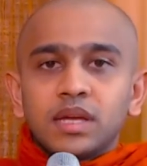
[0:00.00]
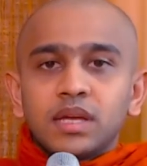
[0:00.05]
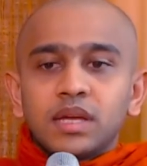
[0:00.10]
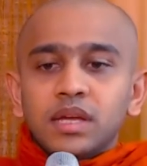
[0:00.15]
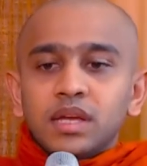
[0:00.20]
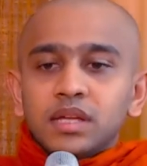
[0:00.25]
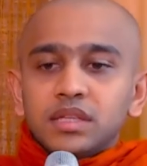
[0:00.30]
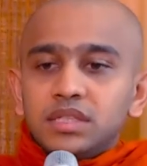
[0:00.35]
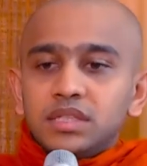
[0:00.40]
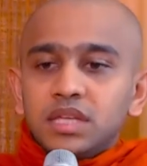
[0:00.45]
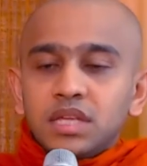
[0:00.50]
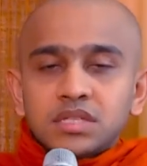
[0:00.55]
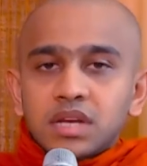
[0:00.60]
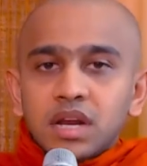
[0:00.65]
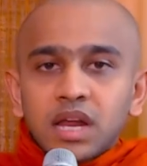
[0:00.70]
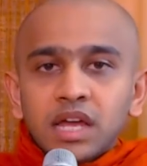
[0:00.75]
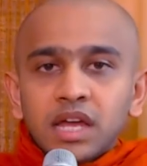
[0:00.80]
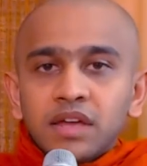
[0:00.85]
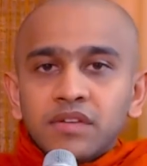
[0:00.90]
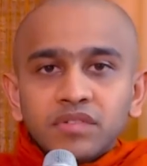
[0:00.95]
This
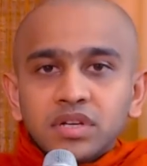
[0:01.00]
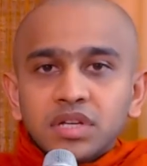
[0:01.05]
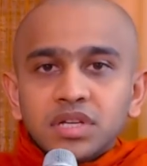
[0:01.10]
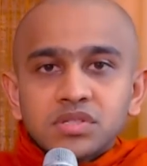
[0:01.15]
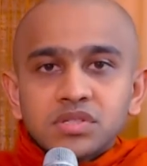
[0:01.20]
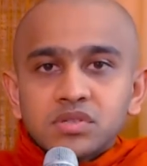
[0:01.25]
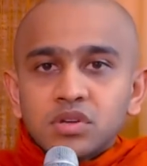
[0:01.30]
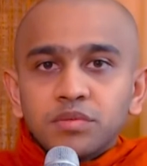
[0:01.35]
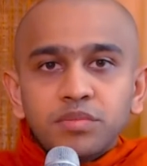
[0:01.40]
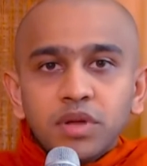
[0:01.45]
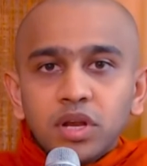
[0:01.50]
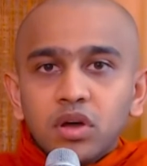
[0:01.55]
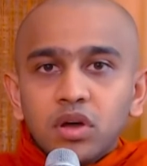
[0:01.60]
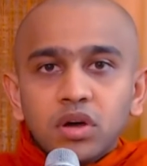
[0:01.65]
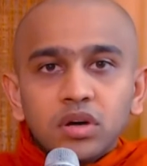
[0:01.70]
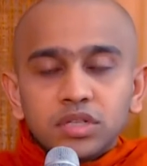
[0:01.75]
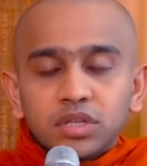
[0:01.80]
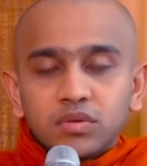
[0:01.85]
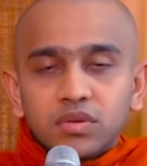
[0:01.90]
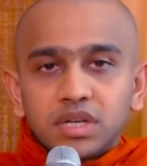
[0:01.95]
life does not belong
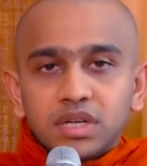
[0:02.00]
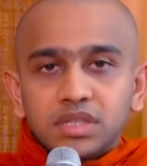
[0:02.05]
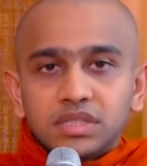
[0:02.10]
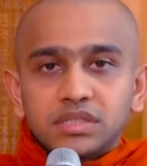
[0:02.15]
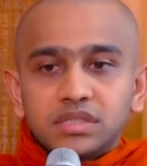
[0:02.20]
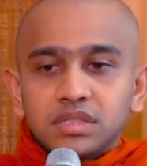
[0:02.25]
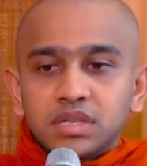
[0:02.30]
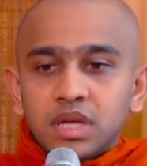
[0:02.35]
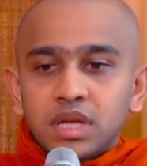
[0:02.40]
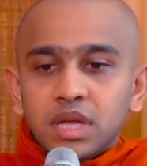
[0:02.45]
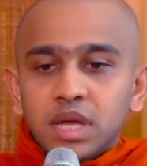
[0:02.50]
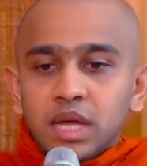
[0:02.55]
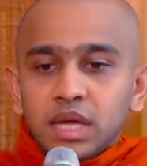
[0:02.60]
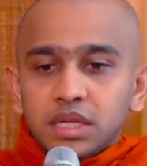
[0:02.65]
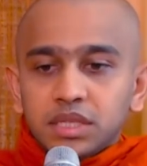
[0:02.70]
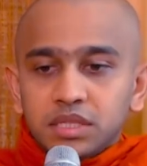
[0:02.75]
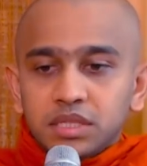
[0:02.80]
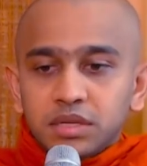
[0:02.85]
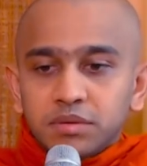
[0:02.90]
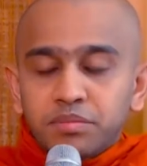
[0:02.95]
to us.
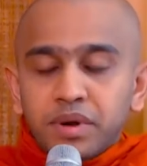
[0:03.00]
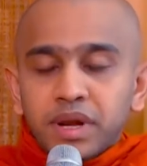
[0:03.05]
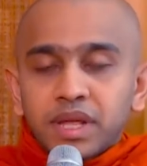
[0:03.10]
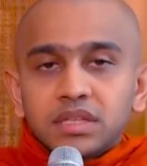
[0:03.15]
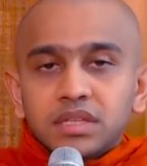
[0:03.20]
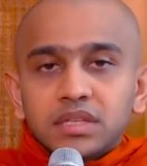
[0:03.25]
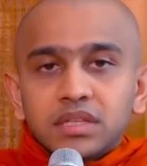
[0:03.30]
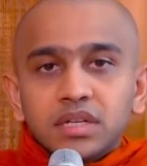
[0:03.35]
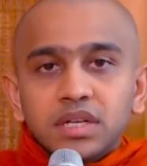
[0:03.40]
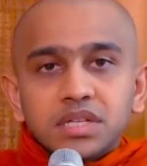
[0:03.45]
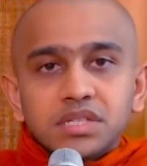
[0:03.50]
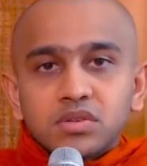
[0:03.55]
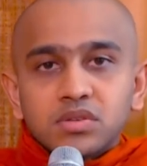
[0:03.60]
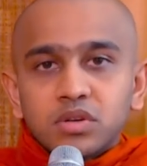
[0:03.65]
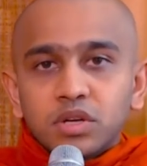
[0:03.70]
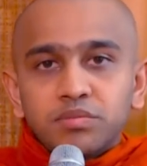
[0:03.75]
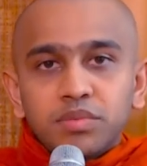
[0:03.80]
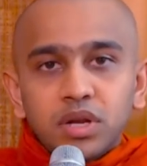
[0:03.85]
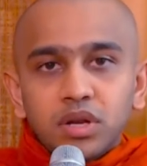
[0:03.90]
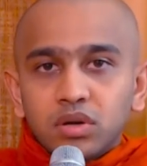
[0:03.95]
The breath does not
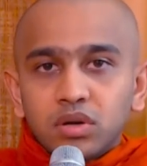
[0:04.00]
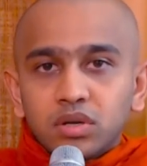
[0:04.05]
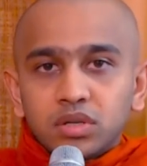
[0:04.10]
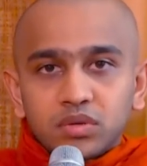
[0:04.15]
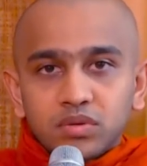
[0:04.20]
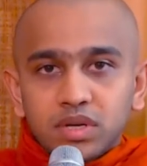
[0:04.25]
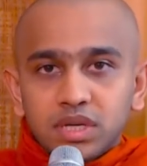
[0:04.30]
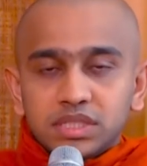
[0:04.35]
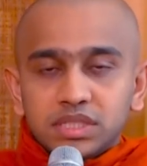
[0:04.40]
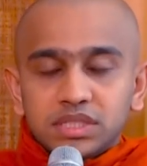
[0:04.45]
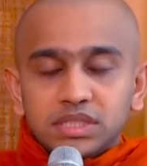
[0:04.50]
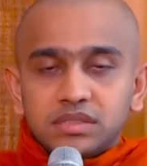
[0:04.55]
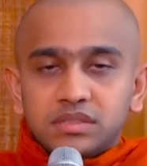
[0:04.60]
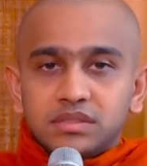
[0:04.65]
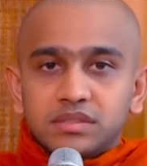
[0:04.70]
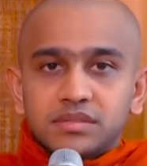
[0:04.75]
belong to us.